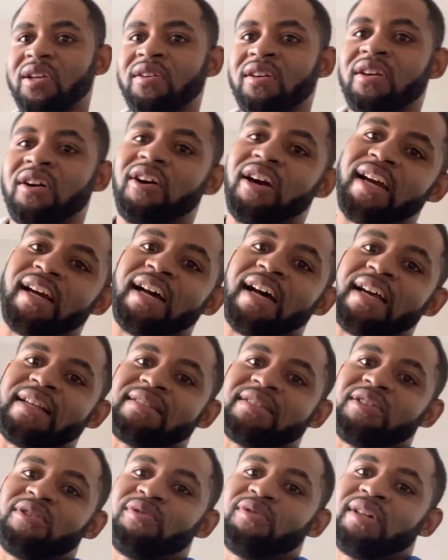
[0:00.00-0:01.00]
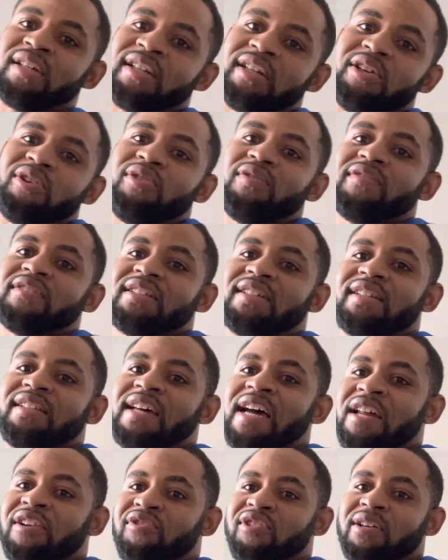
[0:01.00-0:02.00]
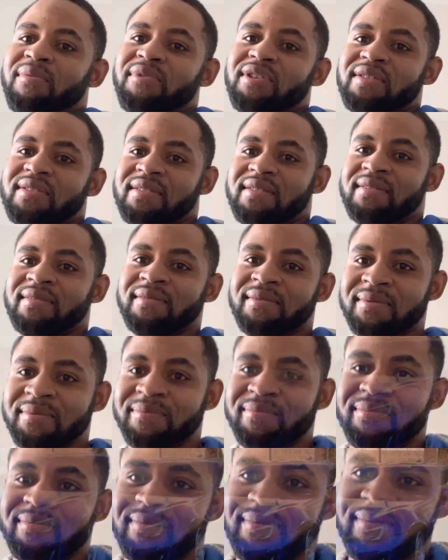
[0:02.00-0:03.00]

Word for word: All right, guys. So we're going to go over to the dyno numbers. All right,